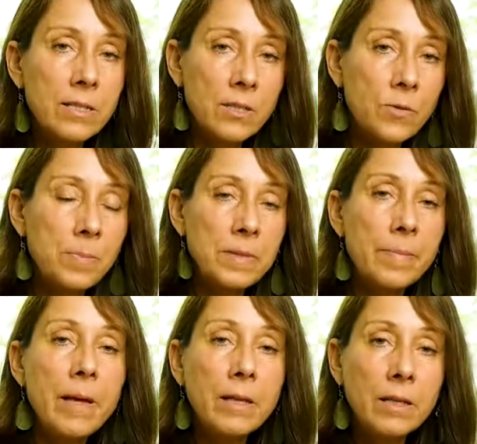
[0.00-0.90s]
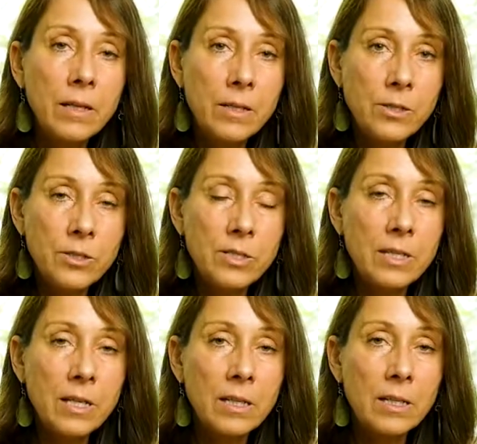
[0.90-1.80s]
disrupts the melanin in your
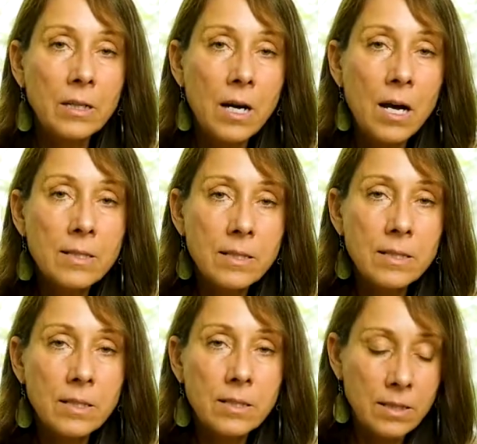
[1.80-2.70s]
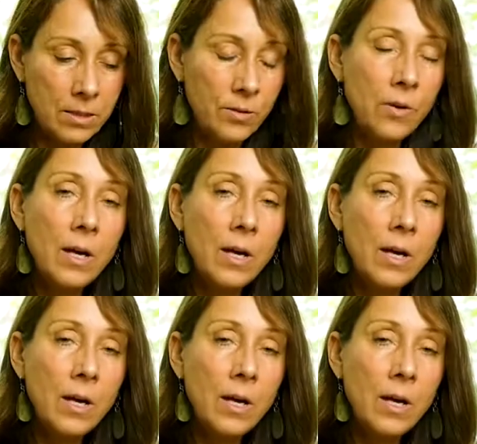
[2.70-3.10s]
skin and causes it to